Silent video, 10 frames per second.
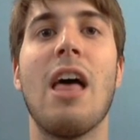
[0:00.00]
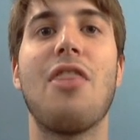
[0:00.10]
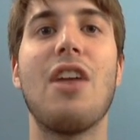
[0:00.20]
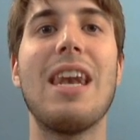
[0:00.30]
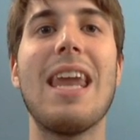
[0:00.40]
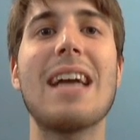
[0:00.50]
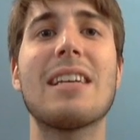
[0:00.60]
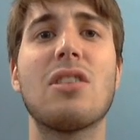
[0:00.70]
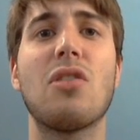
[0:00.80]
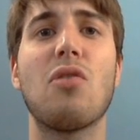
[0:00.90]
The
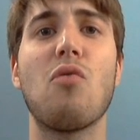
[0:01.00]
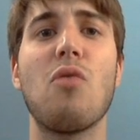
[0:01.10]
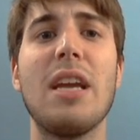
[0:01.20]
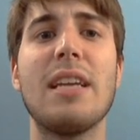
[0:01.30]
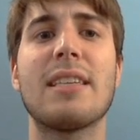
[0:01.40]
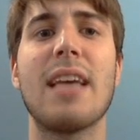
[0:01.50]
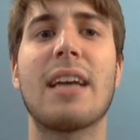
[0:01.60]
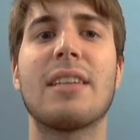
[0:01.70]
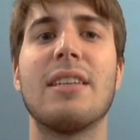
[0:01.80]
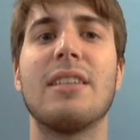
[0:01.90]
next three
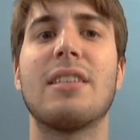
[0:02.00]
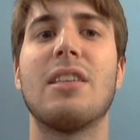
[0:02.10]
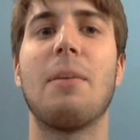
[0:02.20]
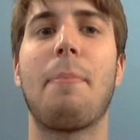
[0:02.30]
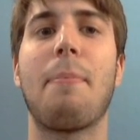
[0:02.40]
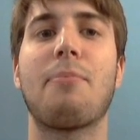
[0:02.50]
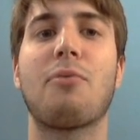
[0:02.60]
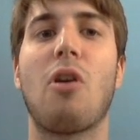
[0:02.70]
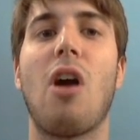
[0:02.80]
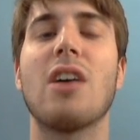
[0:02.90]
sections, the
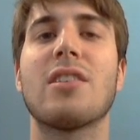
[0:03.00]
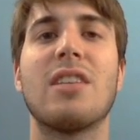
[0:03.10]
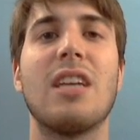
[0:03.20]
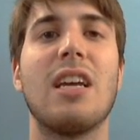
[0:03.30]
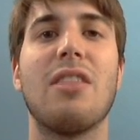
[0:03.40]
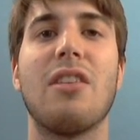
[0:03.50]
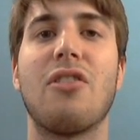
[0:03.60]
crossing, the